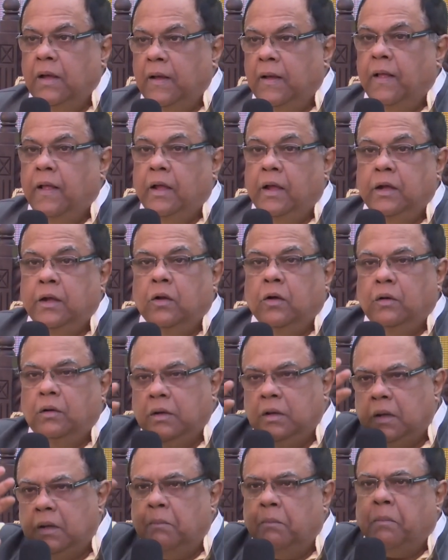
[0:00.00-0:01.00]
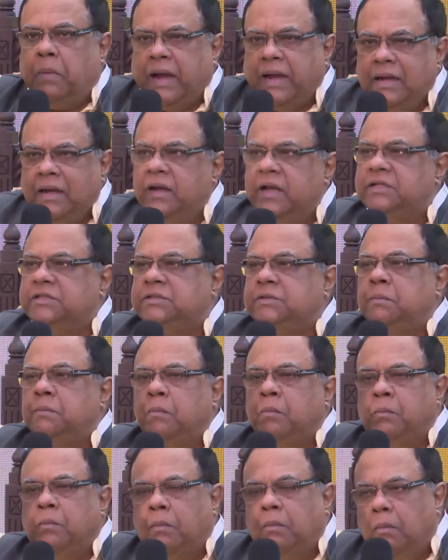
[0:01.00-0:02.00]
You know, mindless,
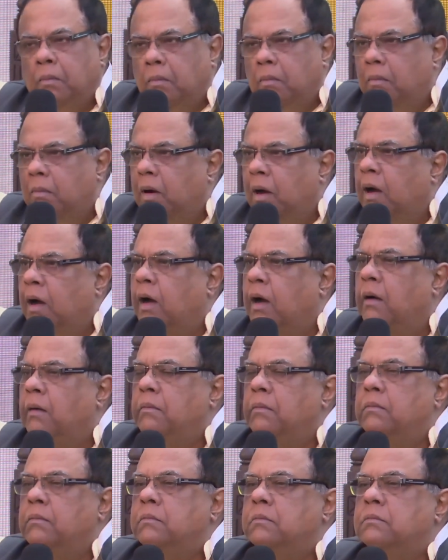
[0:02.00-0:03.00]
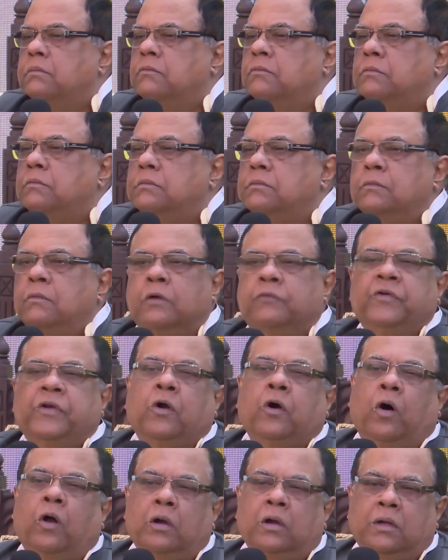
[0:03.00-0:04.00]
what we
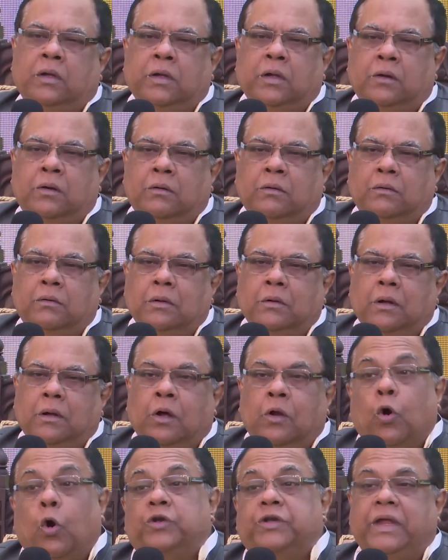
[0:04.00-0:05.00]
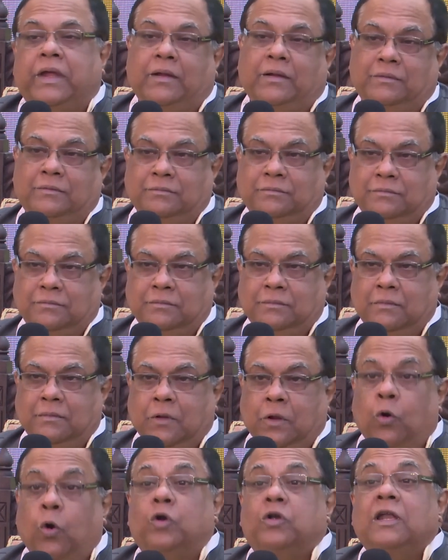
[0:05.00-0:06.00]
call,
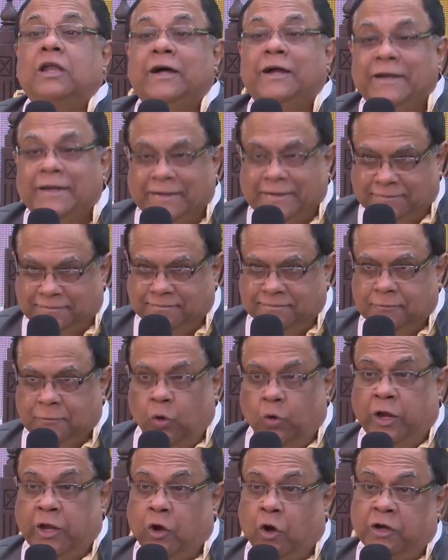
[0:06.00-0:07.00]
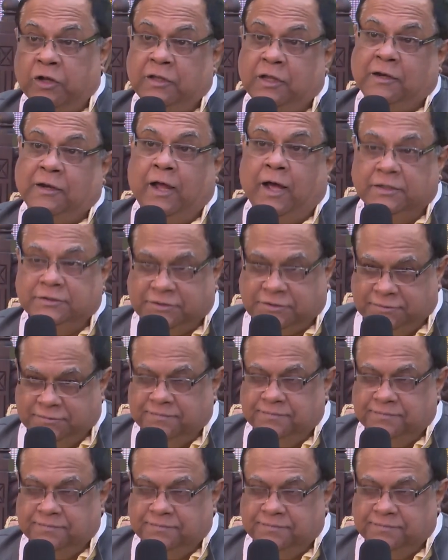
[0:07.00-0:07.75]
rote learning going on in the class.